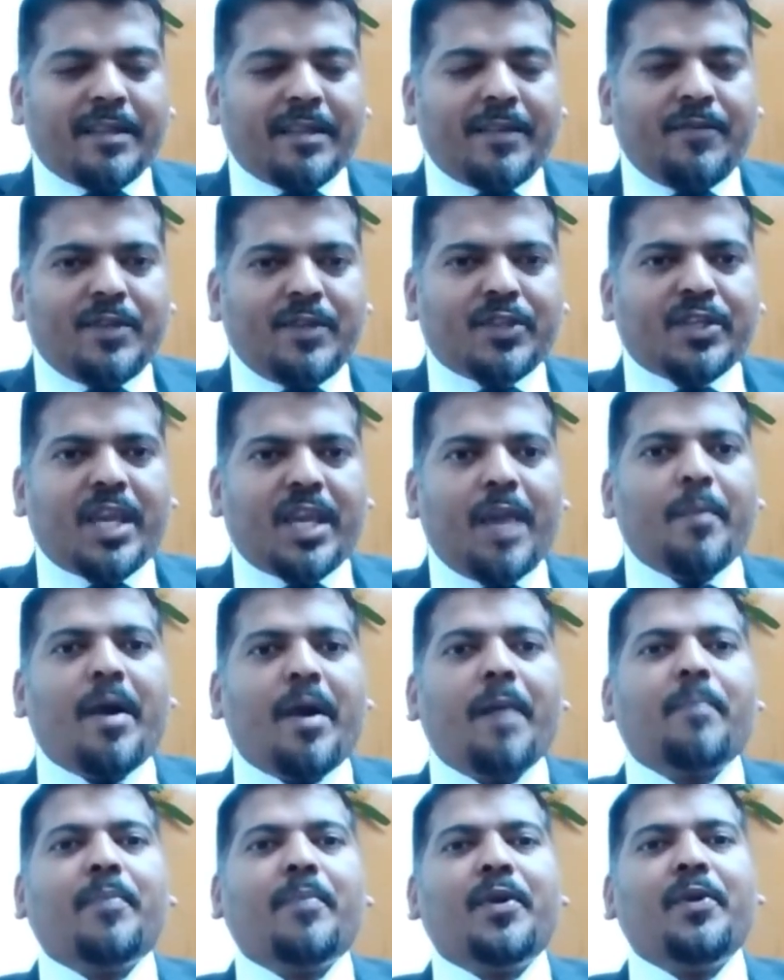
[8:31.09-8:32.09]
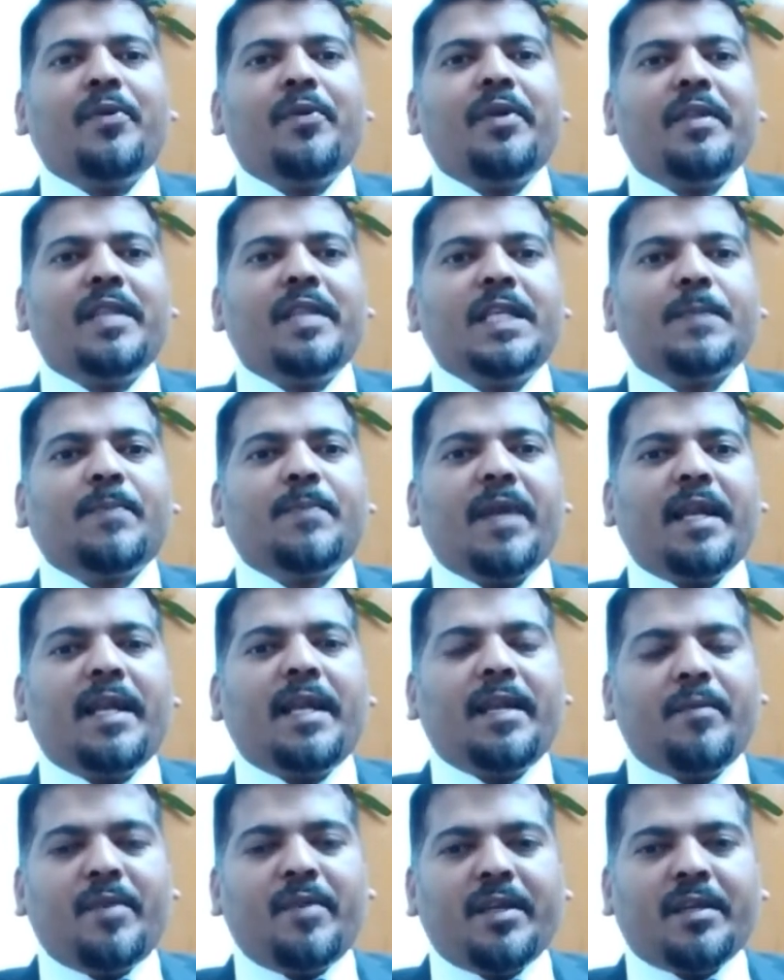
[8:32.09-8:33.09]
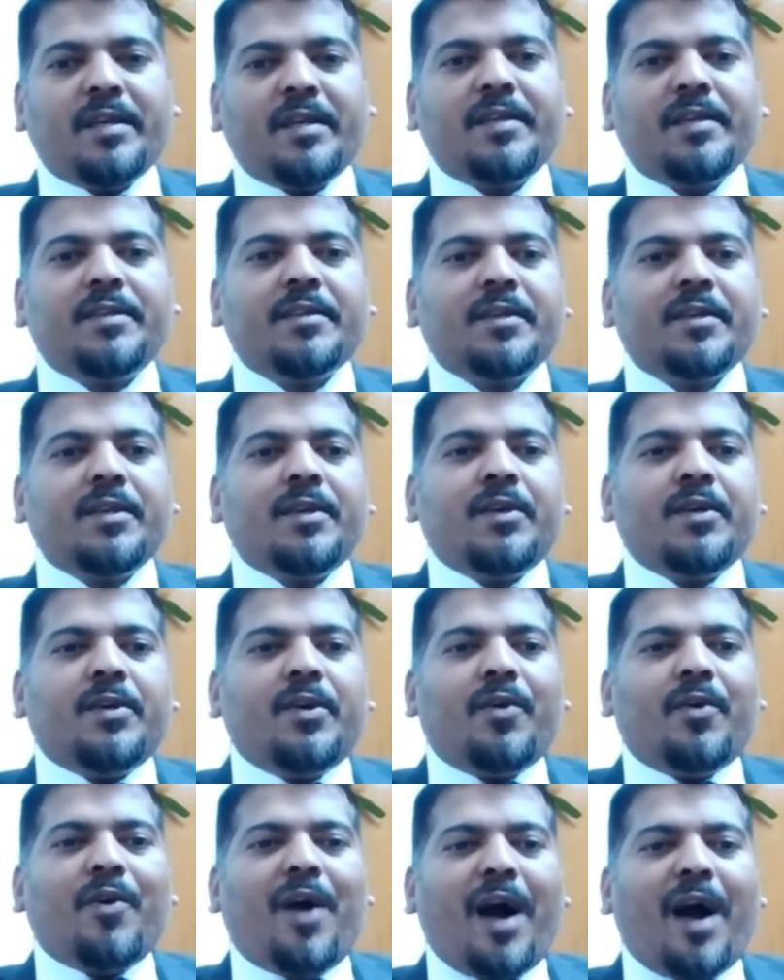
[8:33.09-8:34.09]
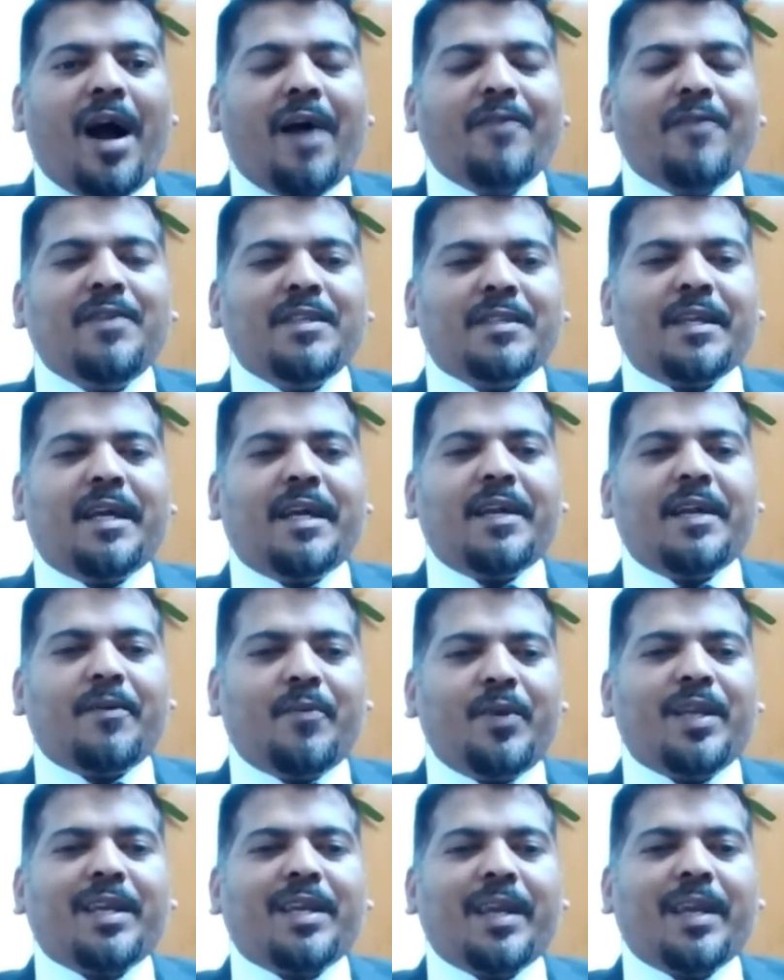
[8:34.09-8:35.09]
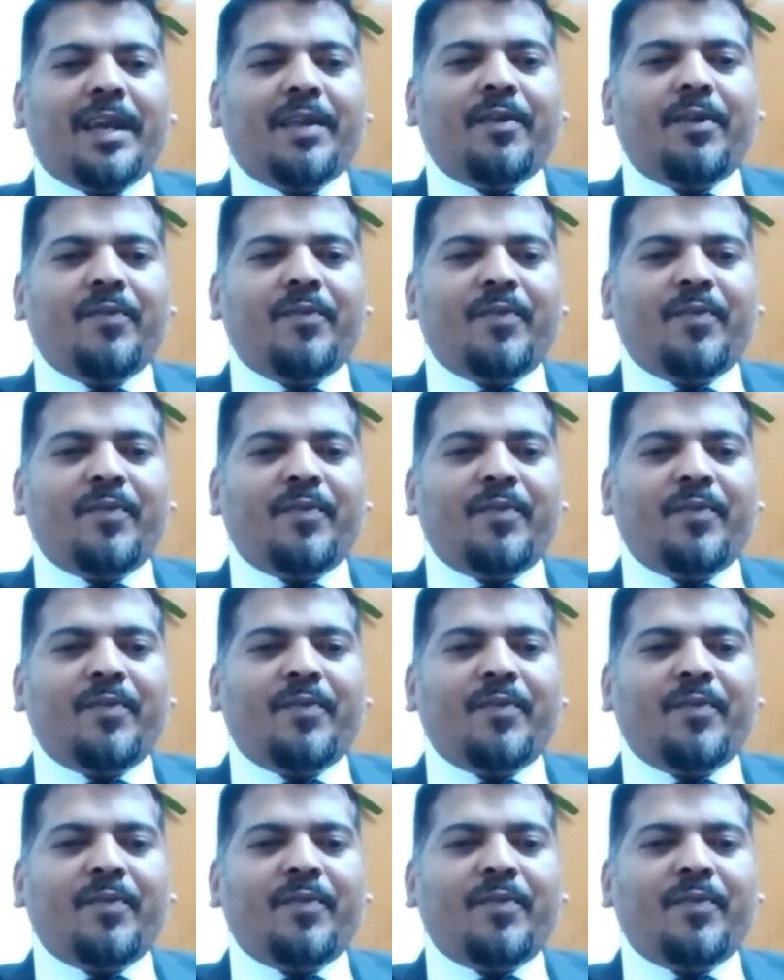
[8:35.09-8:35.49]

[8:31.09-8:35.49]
thing which came up during this pandemic is how is that we can,